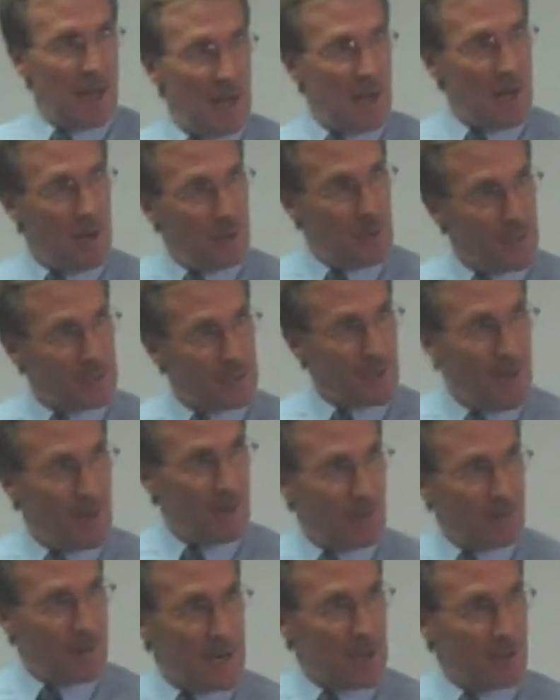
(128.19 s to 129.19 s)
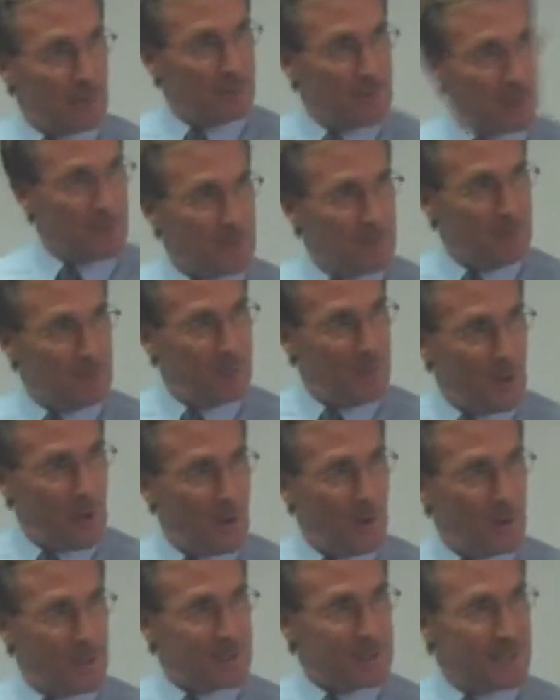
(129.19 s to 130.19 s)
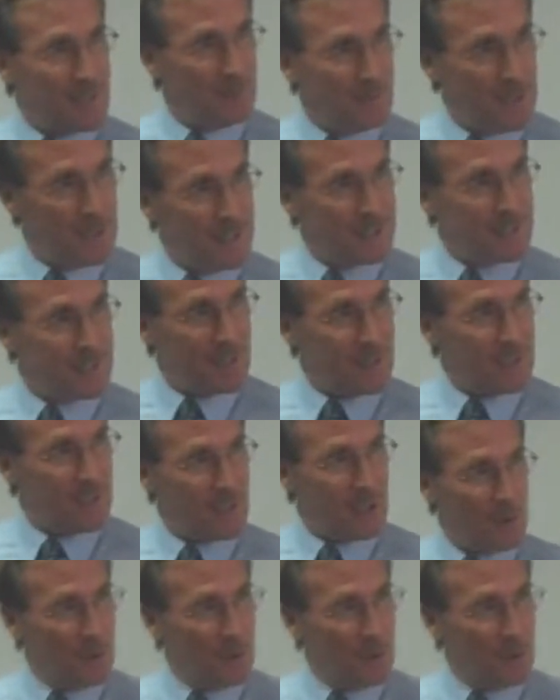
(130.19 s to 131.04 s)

I want Colorado to be known as the military